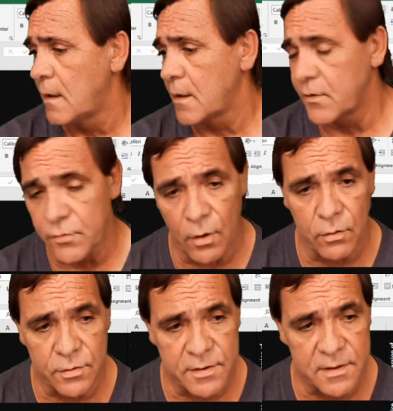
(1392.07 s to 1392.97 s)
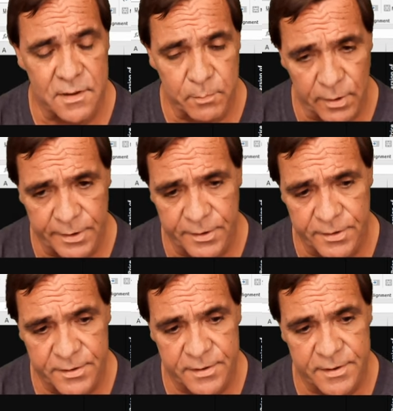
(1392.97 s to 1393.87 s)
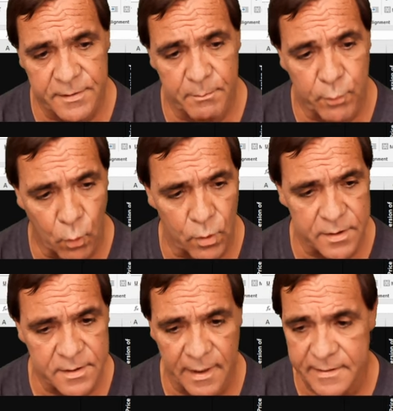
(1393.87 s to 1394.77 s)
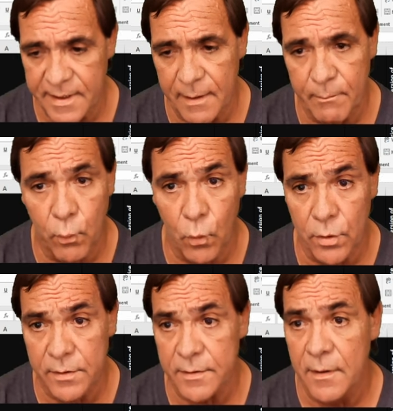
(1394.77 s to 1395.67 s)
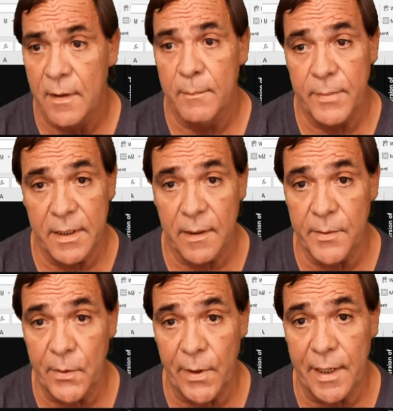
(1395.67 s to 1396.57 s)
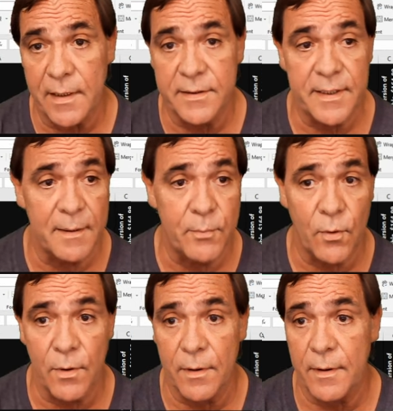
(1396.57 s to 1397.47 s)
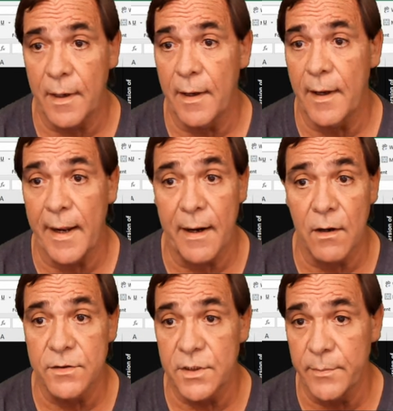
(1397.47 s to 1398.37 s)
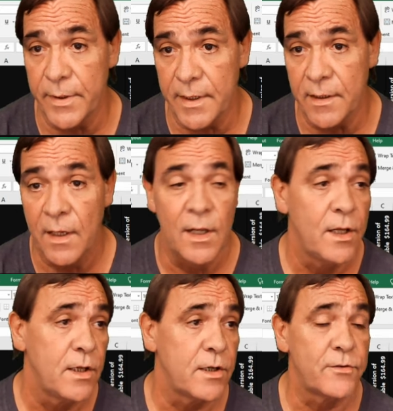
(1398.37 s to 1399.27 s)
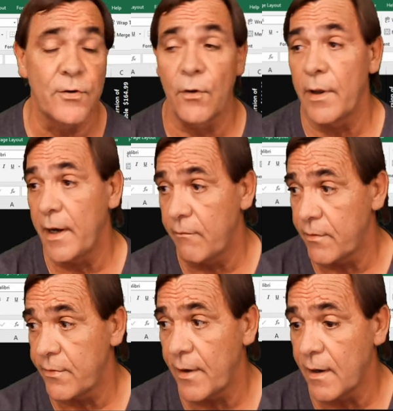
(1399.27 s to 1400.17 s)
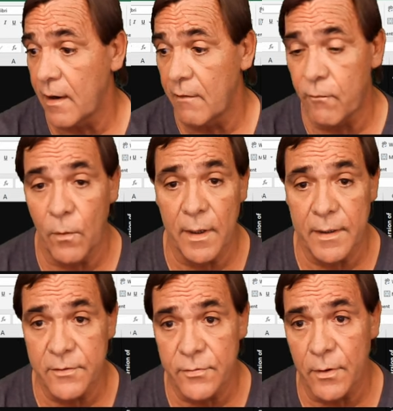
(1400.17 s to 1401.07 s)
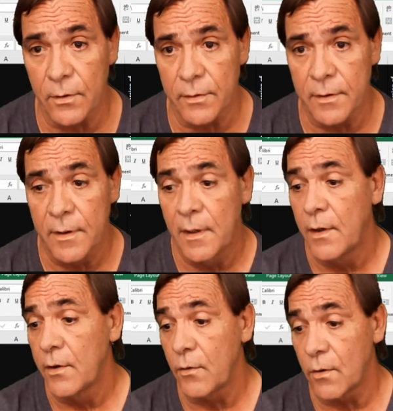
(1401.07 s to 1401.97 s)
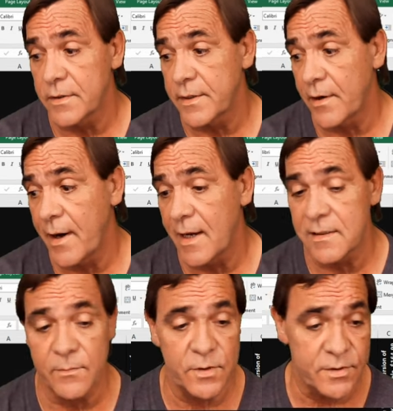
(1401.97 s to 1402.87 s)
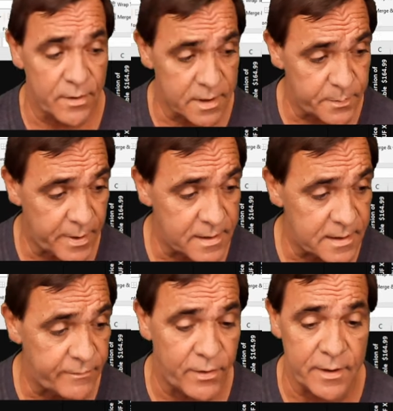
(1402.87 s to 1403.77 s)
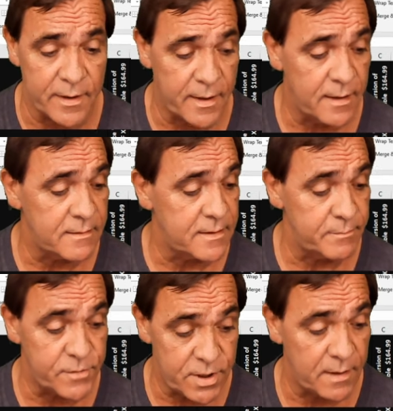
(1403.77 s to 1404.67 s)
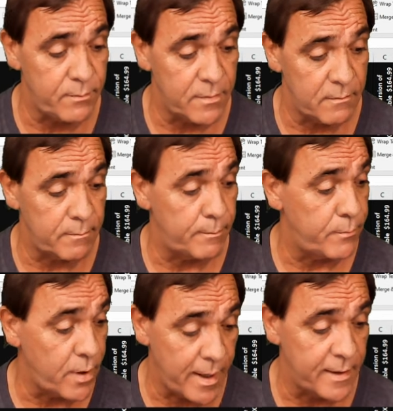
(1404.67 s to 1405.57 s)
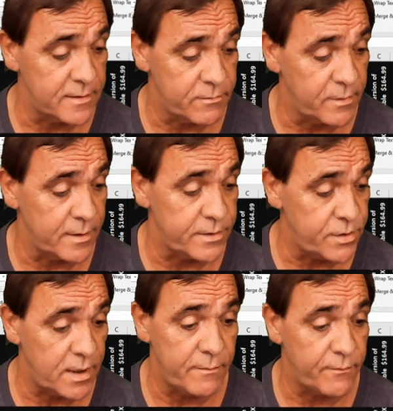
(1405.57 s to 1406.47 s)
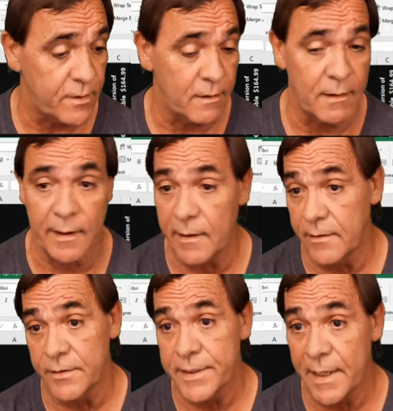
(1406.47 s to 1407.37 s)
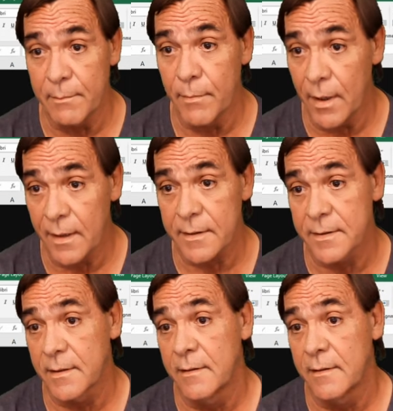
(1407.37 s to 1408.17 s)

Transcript: controllers and splitters, ports like 10-port PWM and 10-port ARGB. You control everything off one controller. Corsair has them, which are expensive, where you can get some cheap brands, really cheap, for like under 10 bucks.